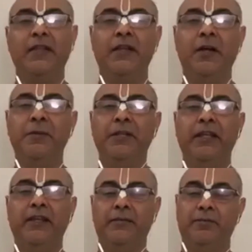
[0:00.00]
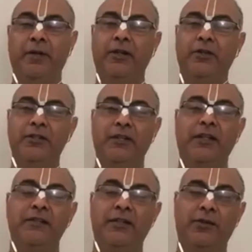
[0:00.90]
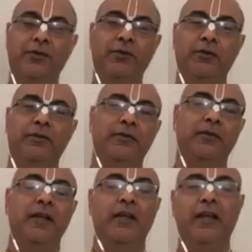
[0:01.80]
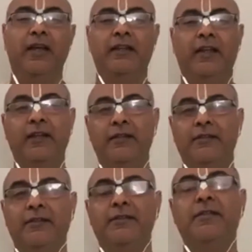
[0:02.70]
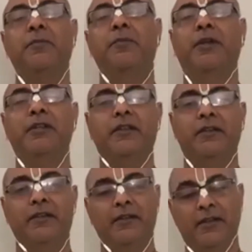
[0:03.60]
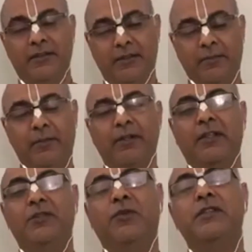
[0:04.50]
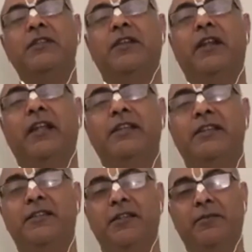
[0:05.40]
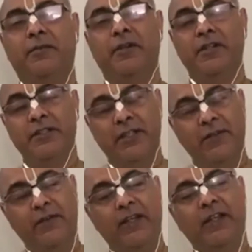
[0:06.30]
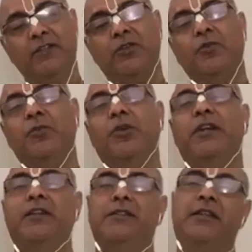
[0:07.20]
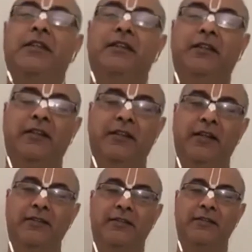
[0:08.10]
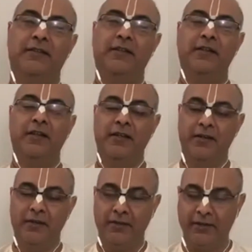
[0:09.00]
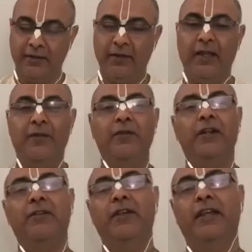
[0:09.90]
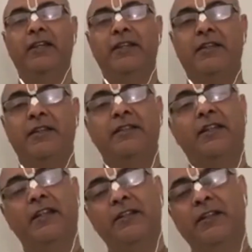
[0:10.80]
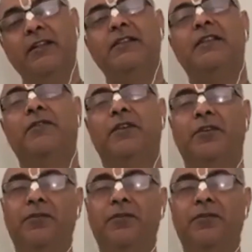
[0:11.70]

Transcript: Abhidaya, Prayojana is the goal. And then Sambandh. Sambandh is what's the relationship? Jivera Sarupoya Krishna Nityadas. every living entity is an eternal servant of